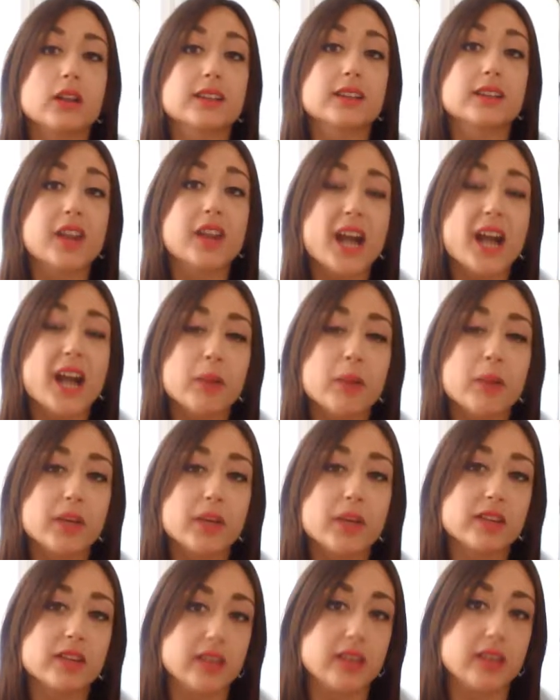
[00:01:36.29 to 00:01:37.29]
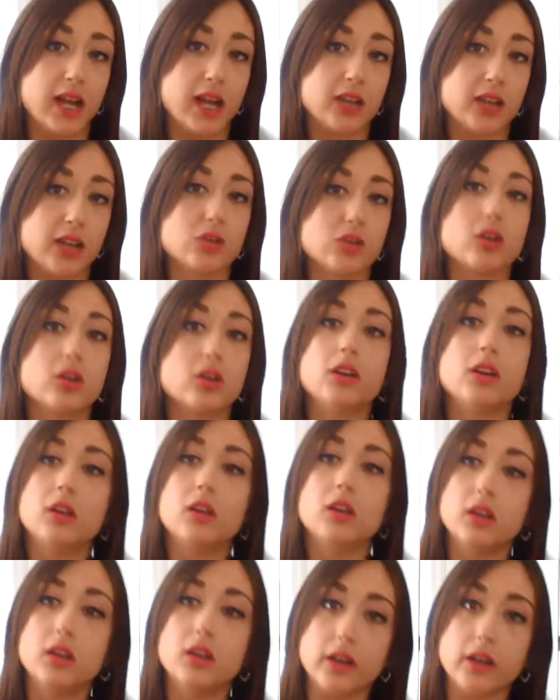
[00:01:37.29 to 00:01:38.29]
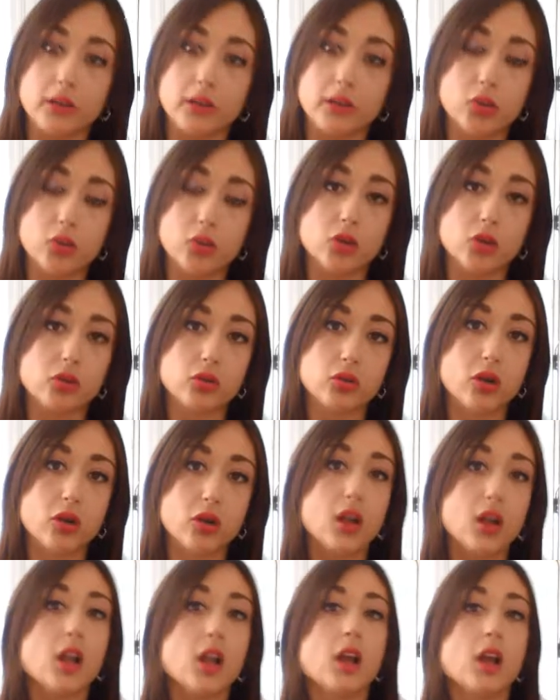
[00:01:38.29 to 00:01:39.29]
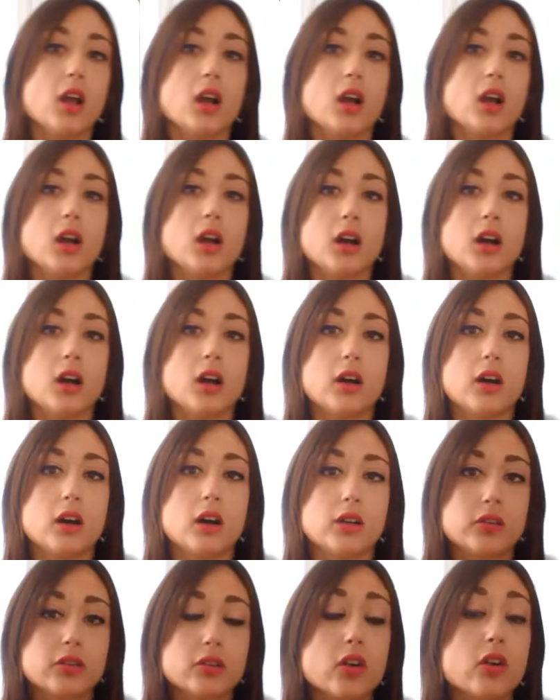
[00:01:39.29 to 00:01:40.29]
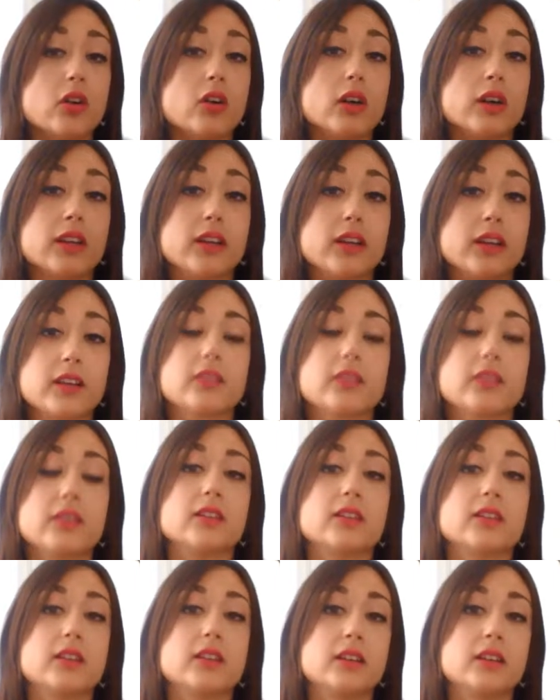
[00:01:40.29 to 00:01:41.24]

trapassato remoto. So is